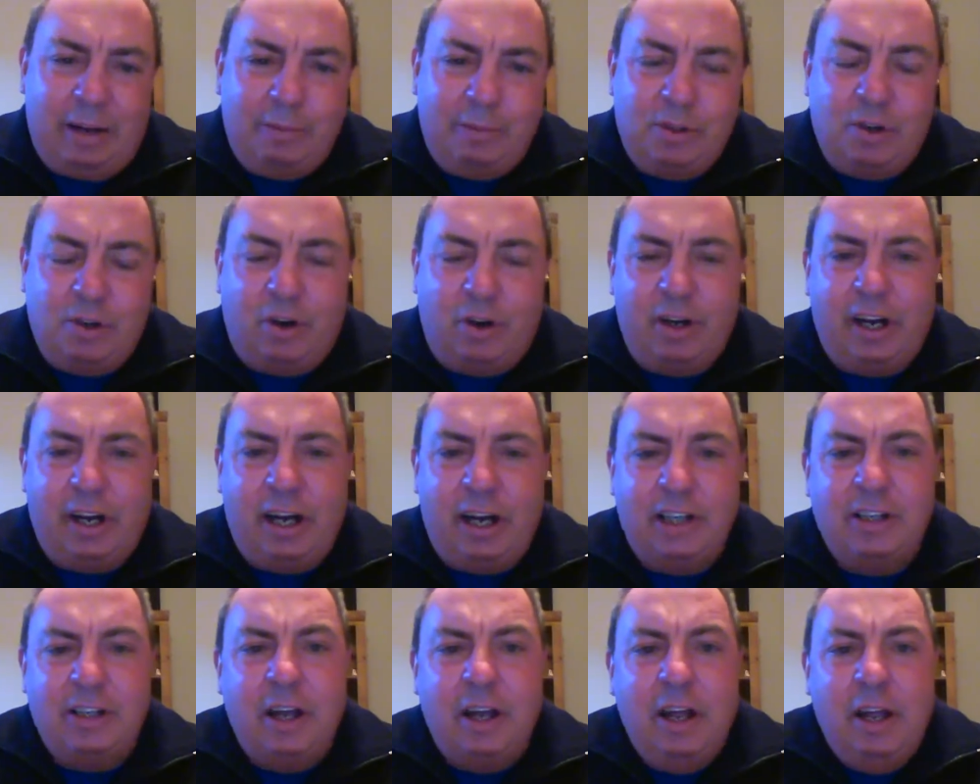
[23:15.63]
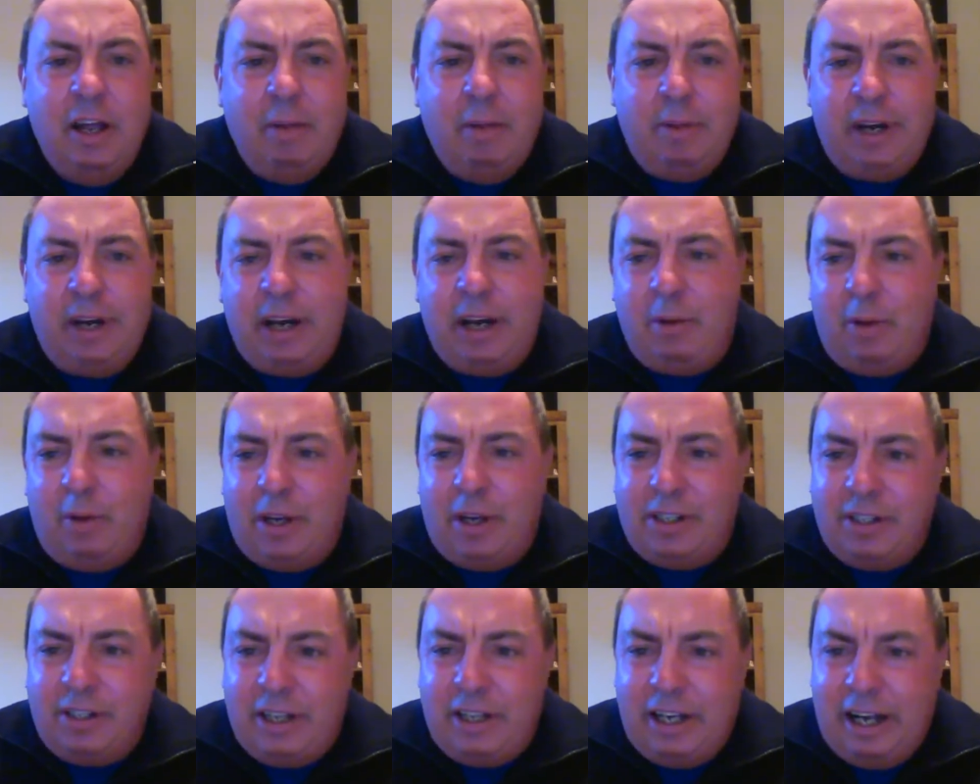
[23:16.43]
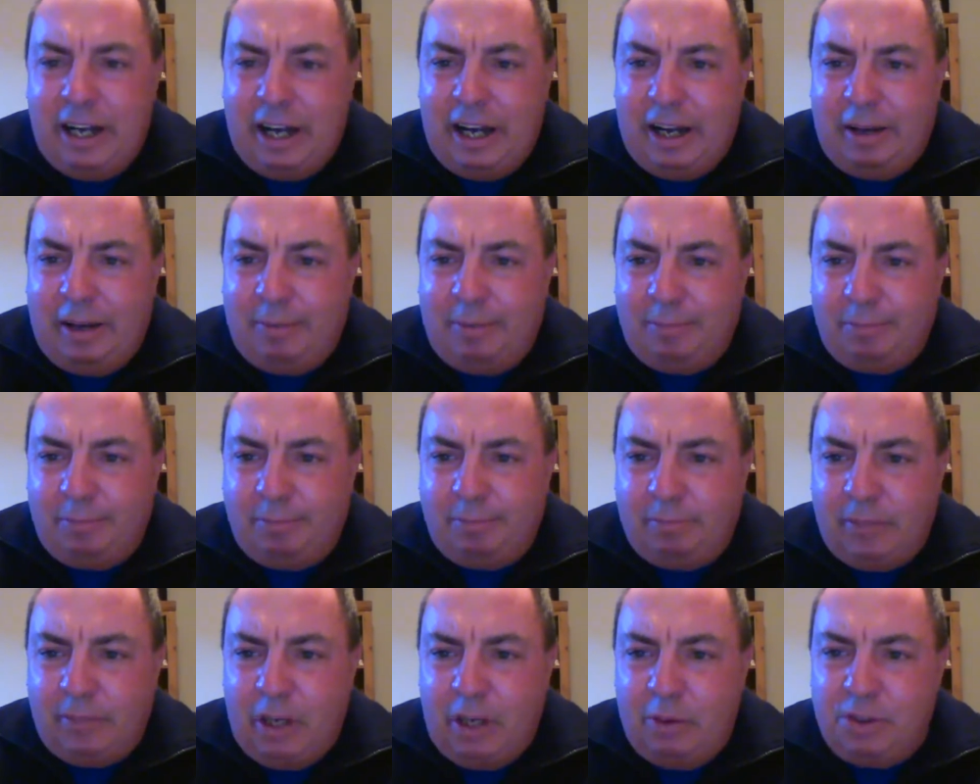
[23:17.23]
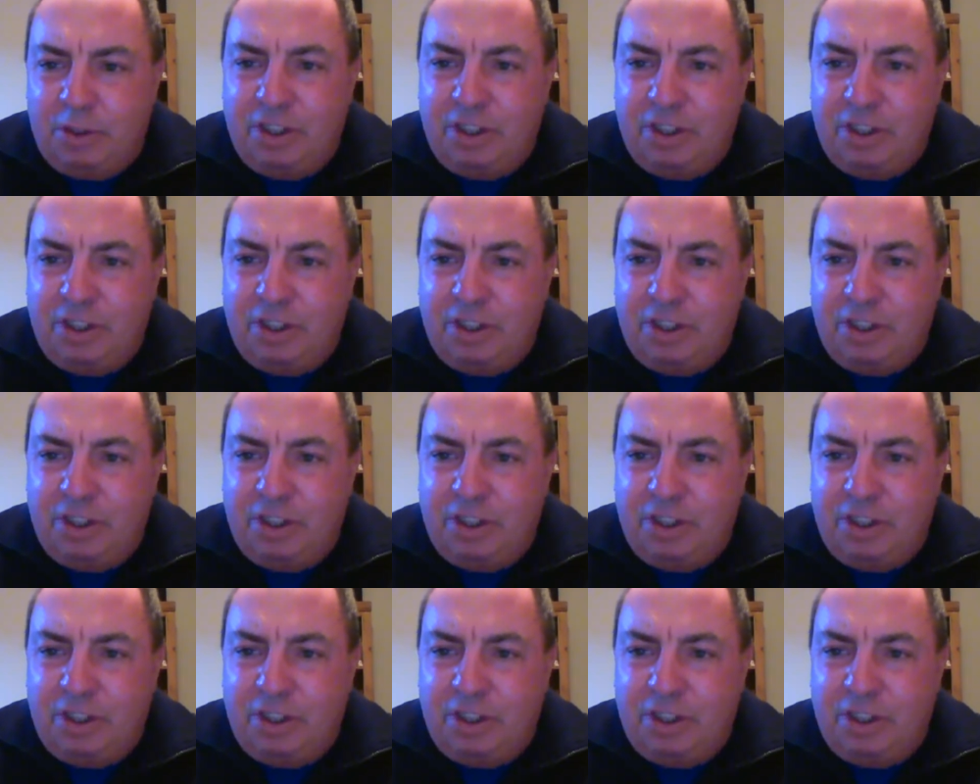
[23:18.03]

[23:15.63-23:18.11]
I'm sorry, guys, but anyways, it